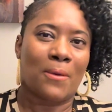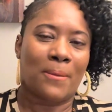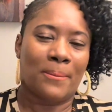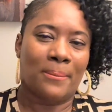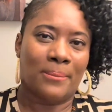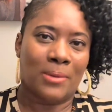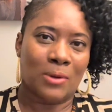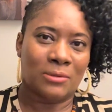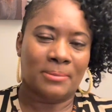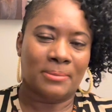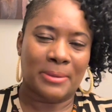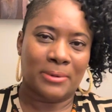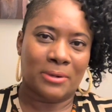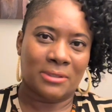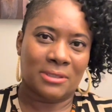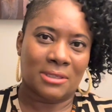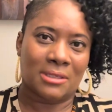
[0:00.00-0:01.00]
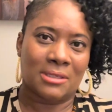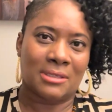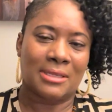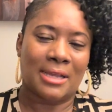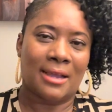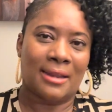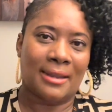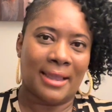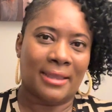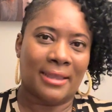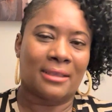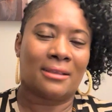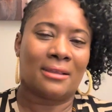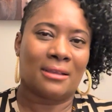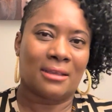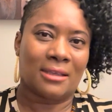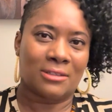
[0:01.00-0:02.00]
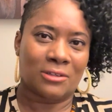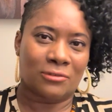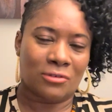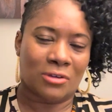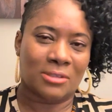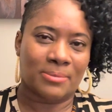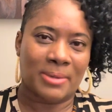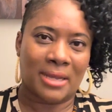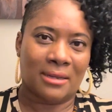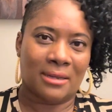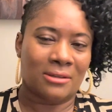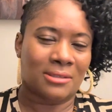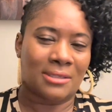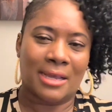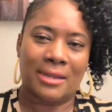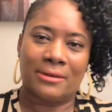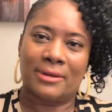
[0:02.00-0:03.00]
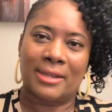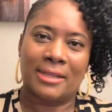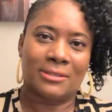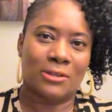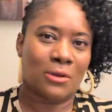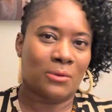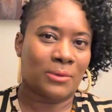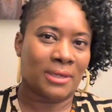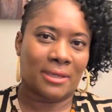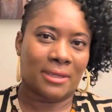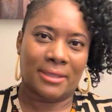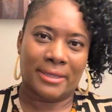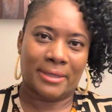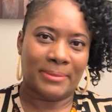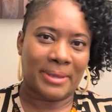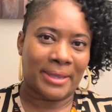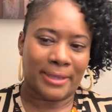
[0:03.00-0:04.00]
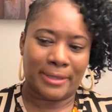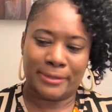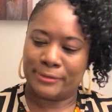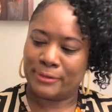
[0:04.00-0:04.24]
most of my purses I like is a crossbody because I don't like to hold anything in my hand.